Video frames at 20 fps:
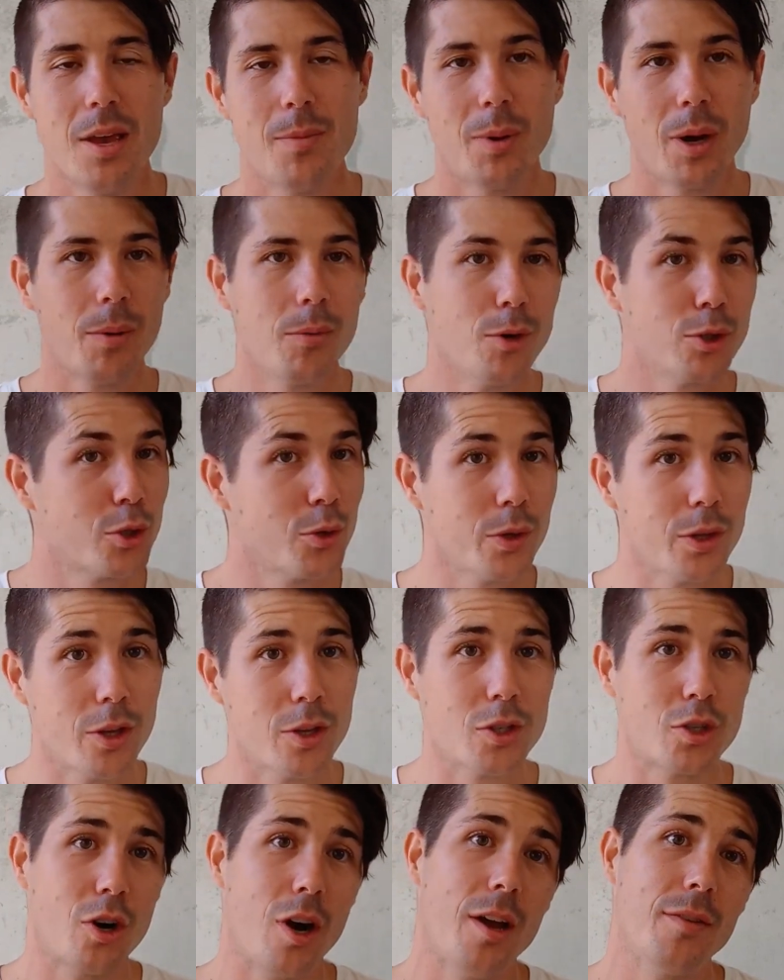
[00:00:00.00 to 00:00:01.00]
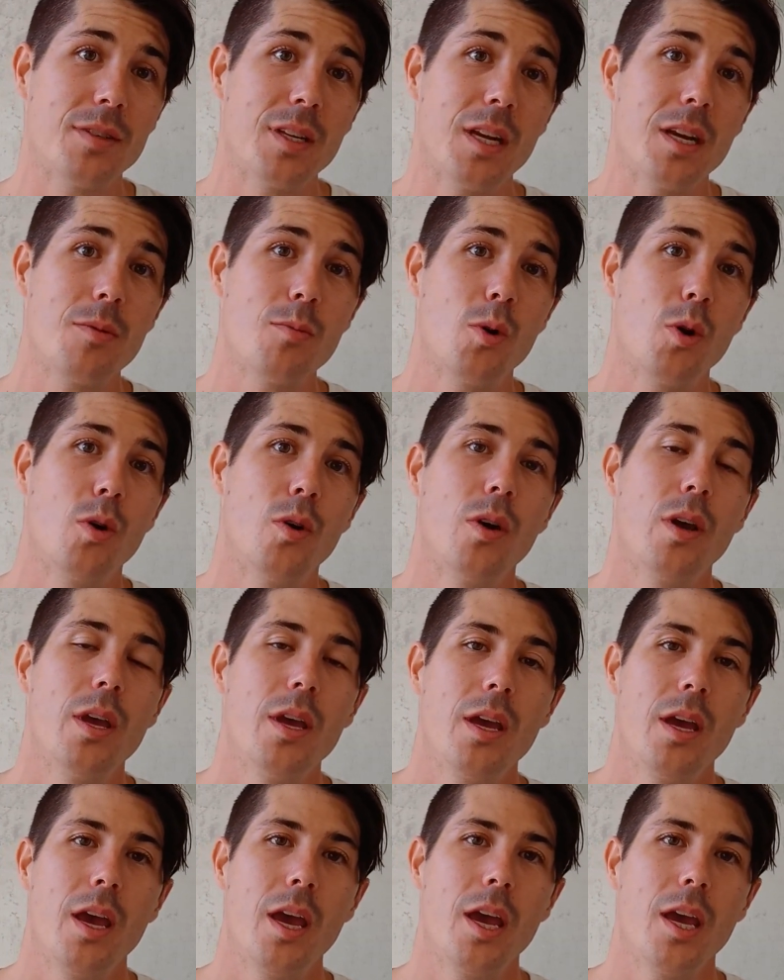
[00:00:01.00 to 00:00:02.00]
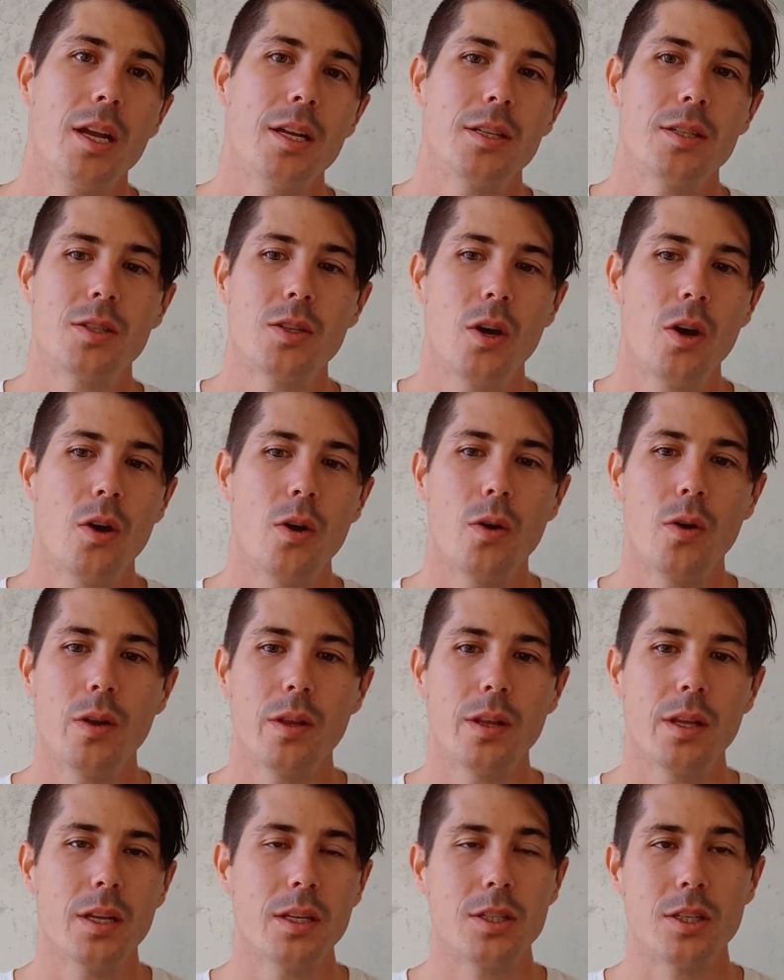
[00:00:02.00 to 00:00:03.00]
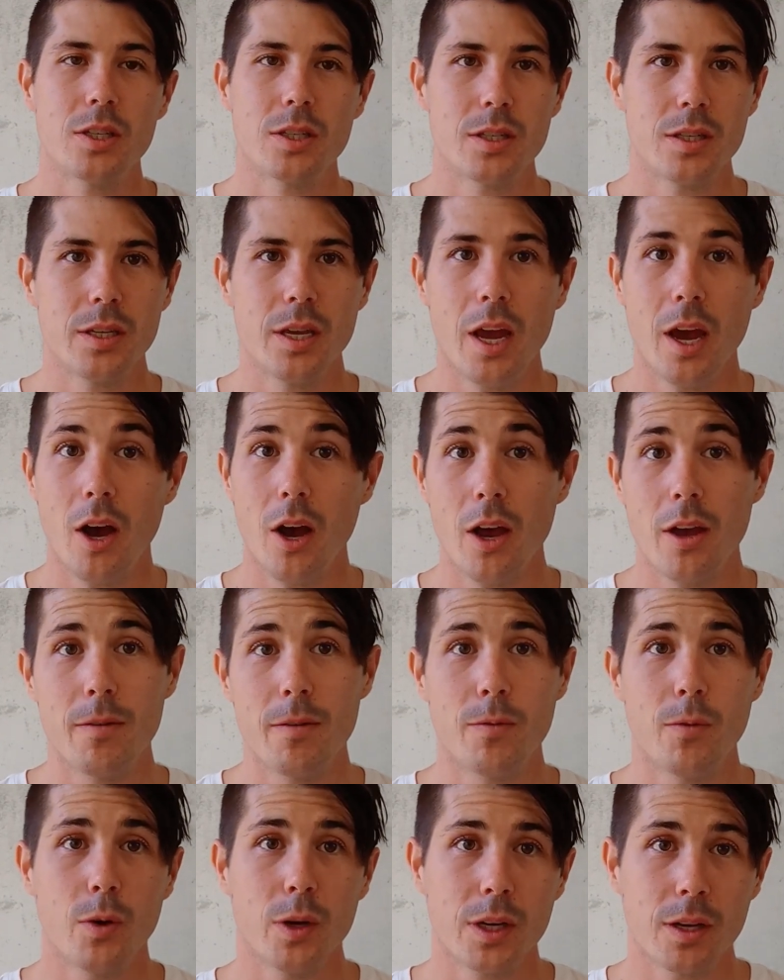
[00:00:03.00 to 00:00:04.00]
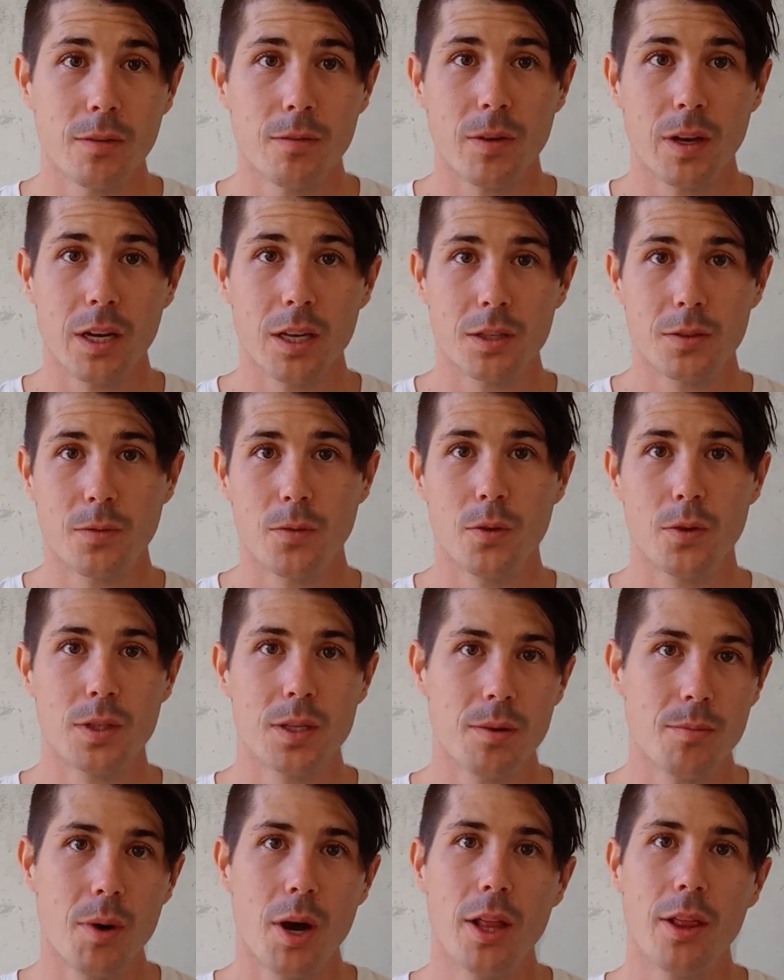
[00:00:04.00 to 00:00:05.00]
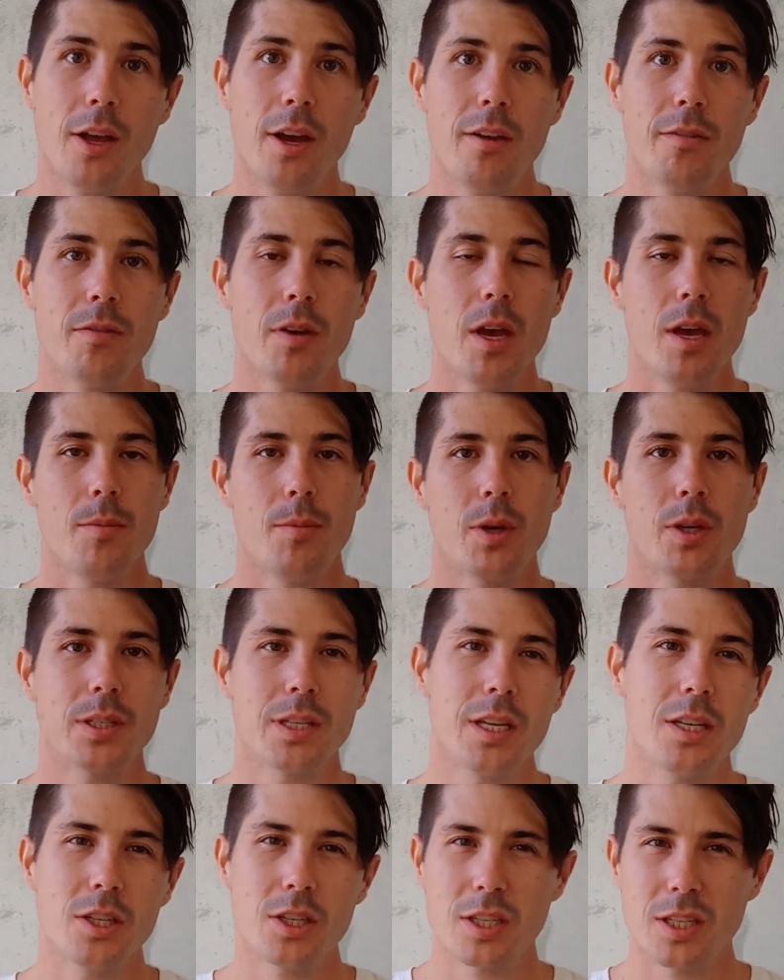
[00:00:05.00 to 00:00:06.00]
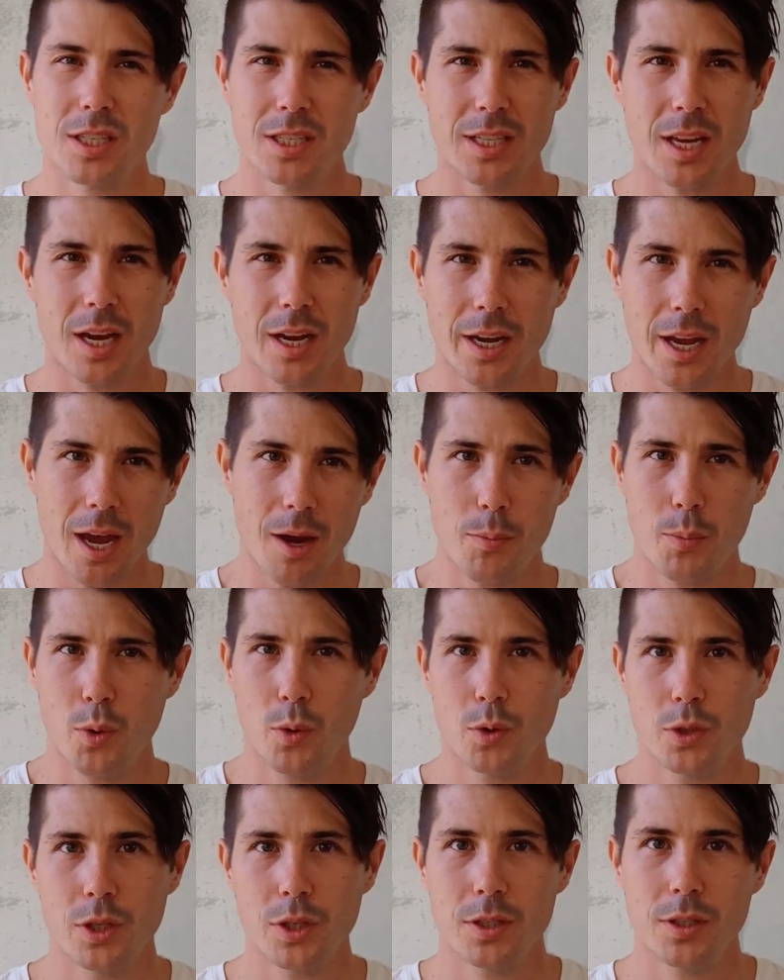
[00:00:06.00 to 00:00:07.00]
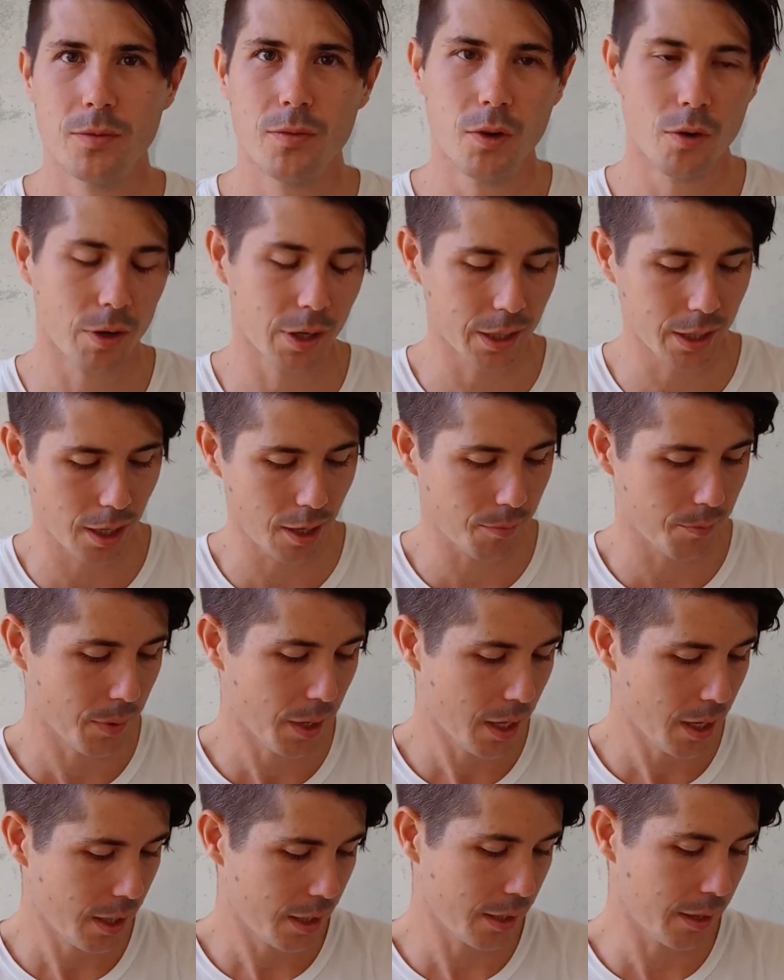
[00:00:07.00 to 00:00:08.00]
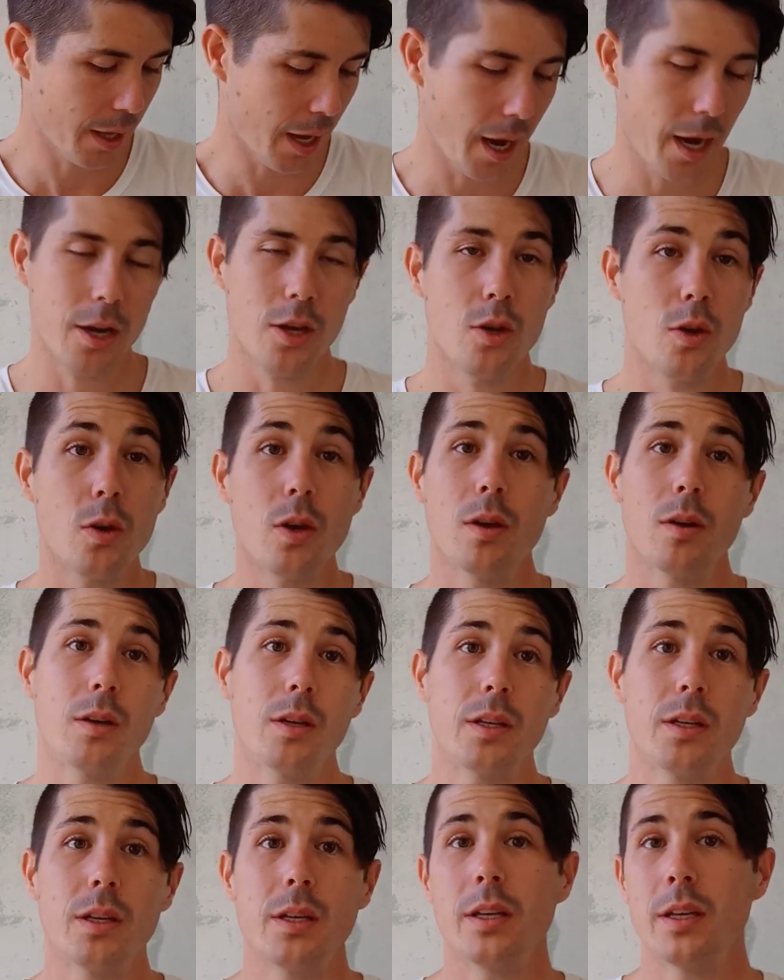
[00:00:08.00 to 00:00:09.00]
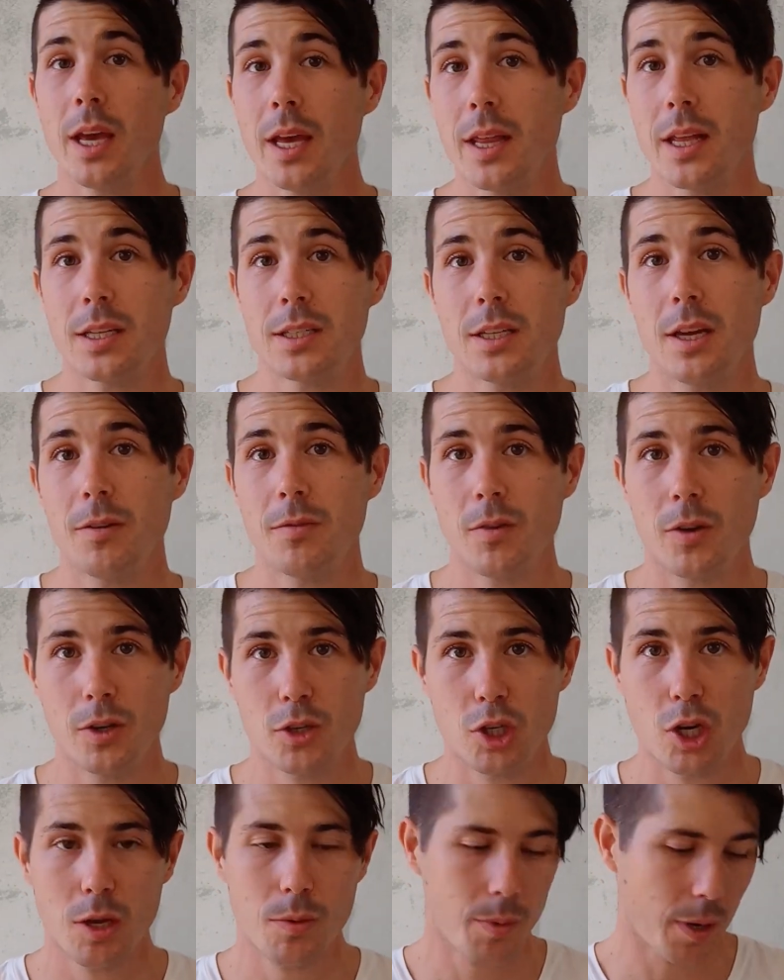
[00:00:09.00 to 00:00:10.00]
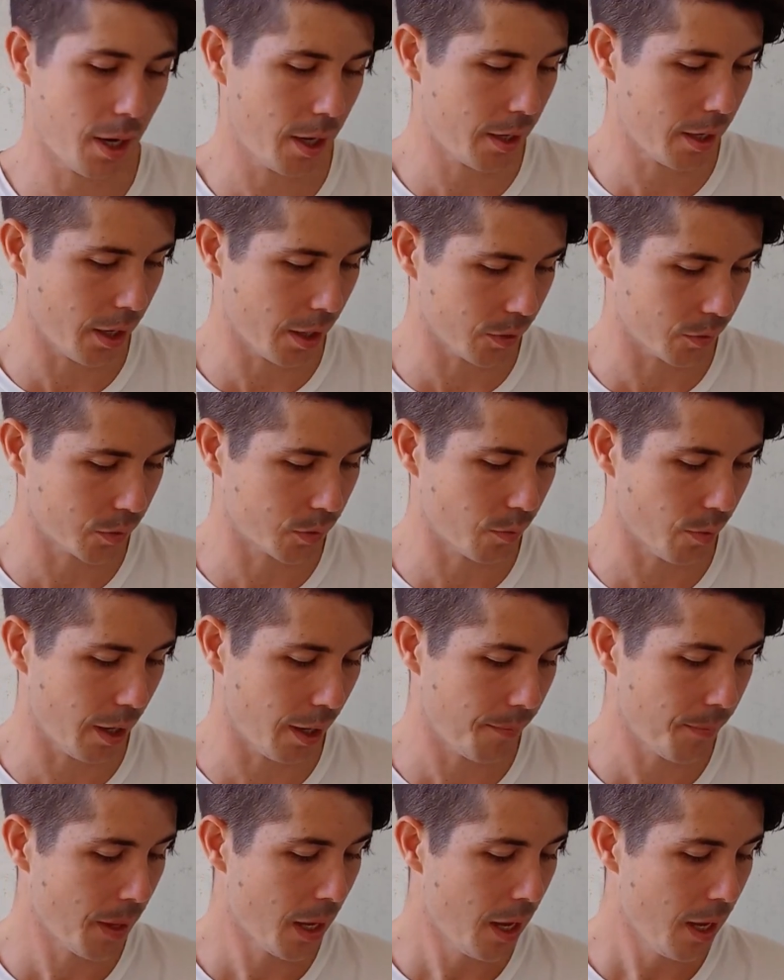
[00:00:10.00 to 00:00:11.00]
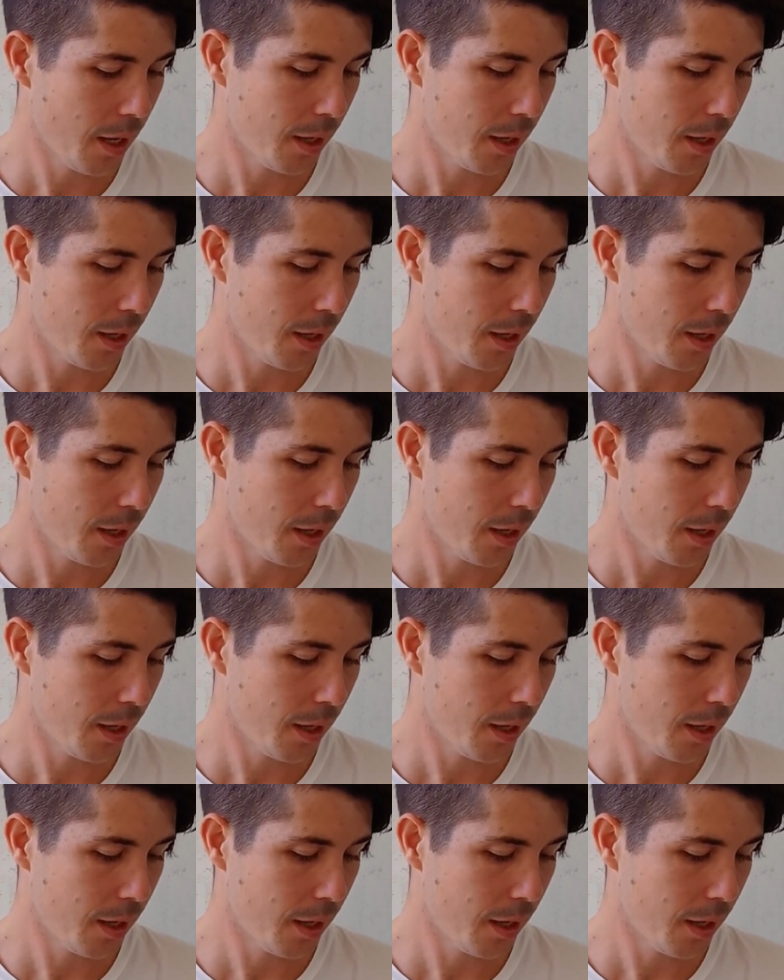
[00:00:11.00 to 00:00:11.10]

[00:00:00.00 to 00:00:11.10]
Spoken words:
But I'm not doing those drives anymore. And so there's just, yeah, I avoid convenience foods in my life because they just suck out portions of your income that you can get that stuff cheaper elsewhere.